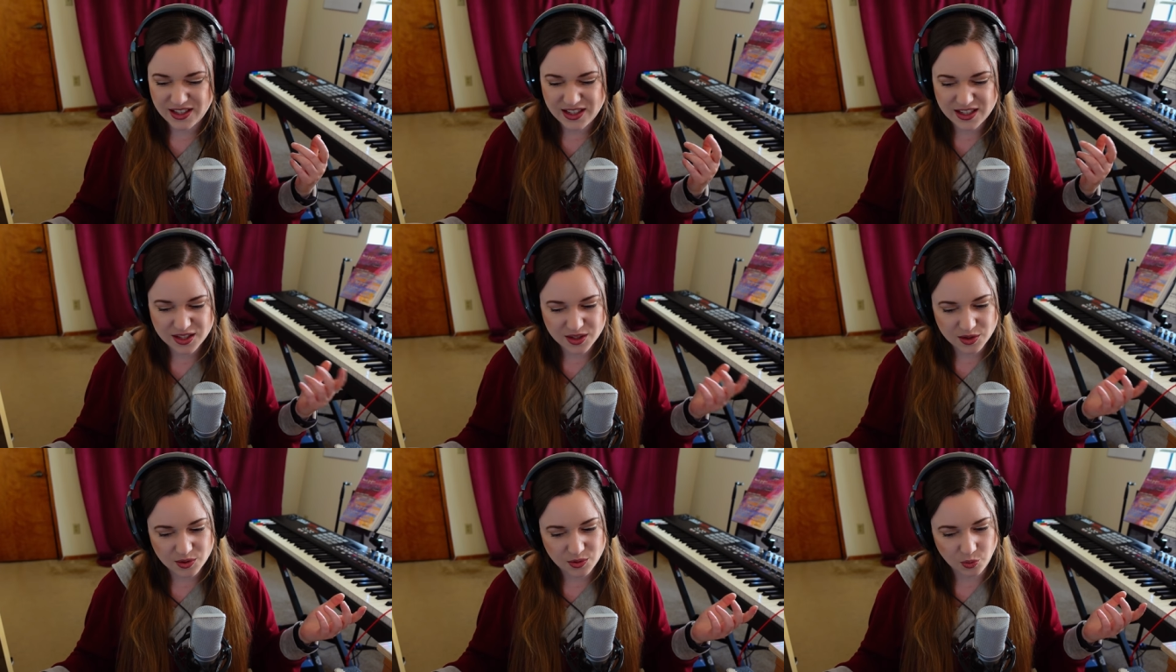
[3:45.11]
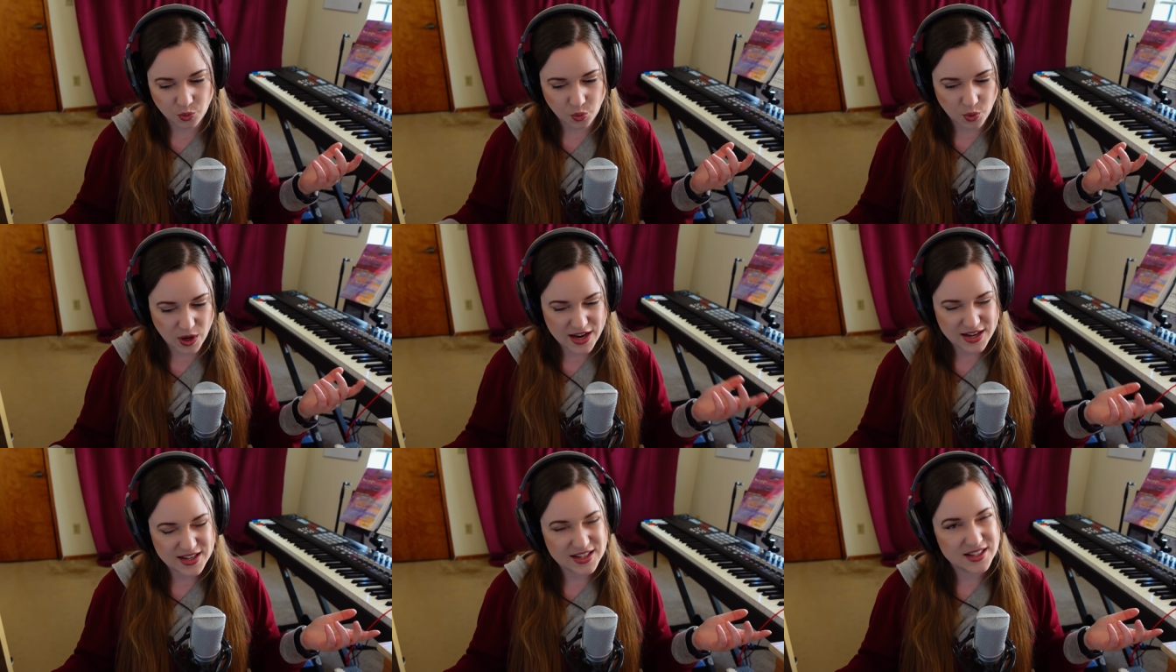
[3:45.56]
East
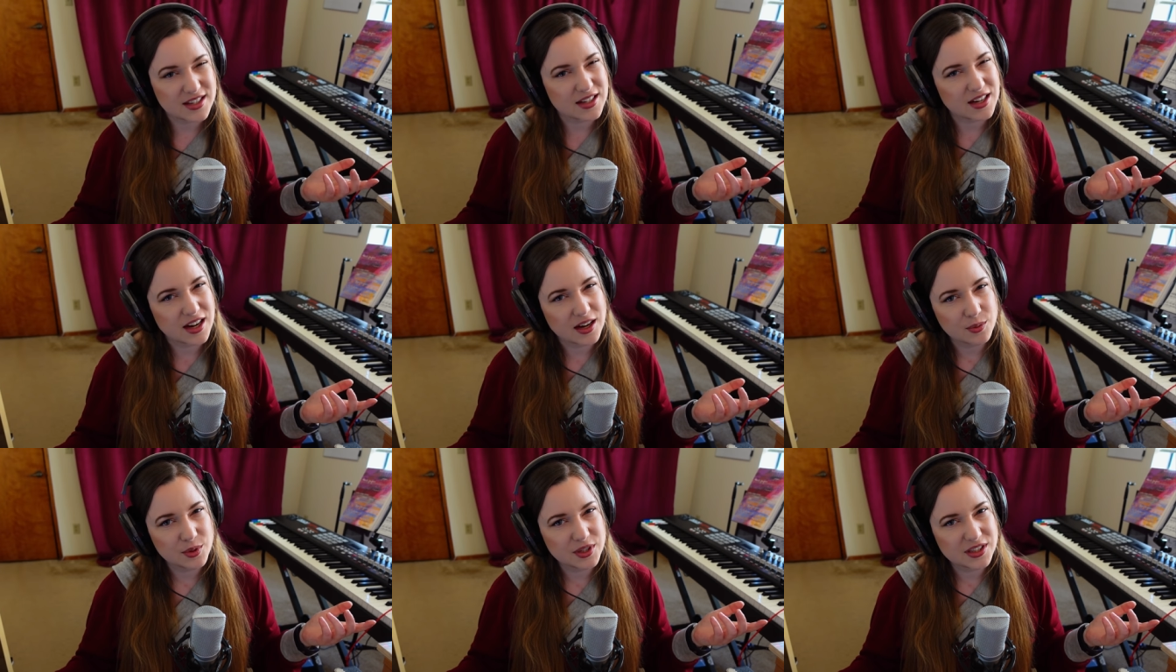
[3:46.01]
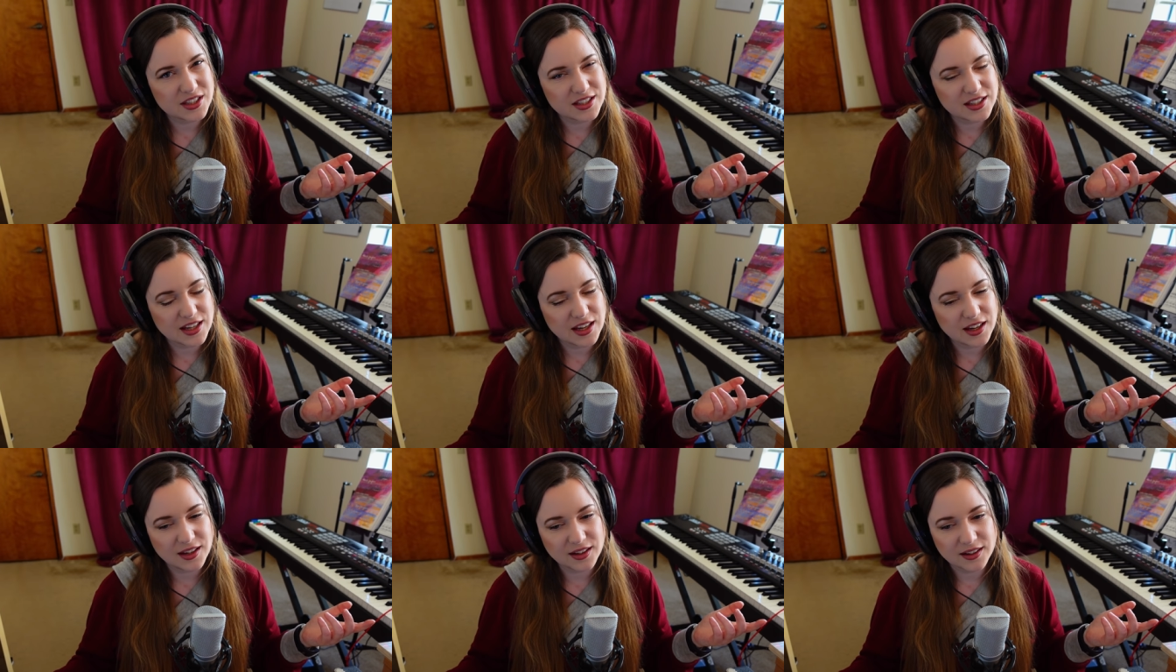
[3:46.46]
West, I would
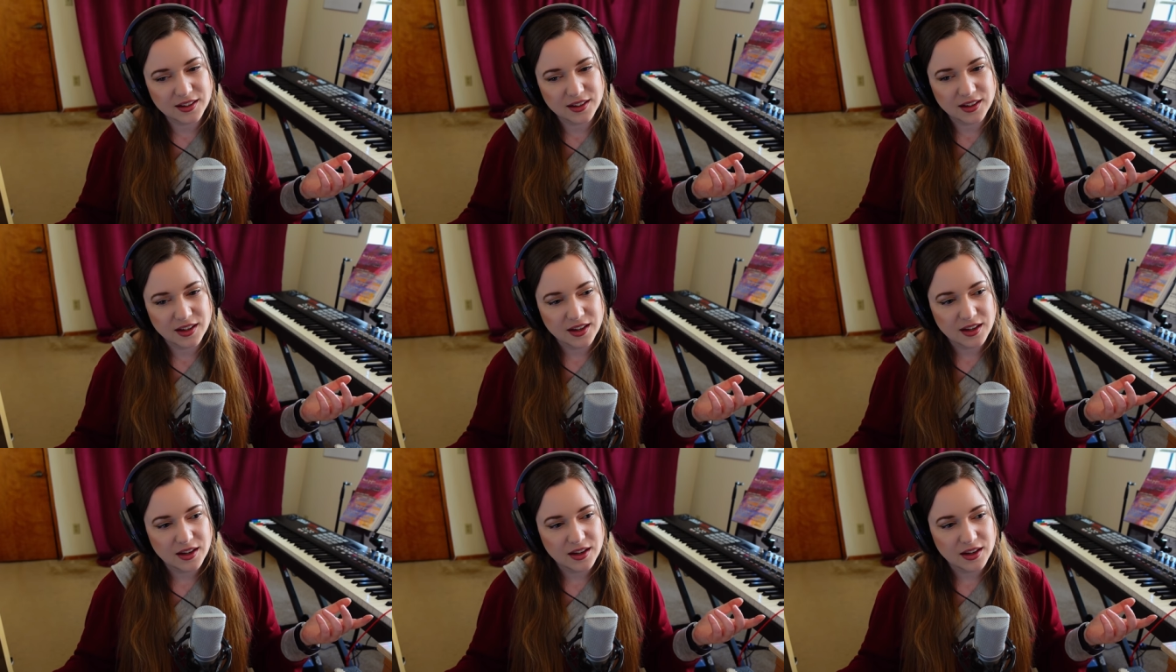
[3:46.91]
think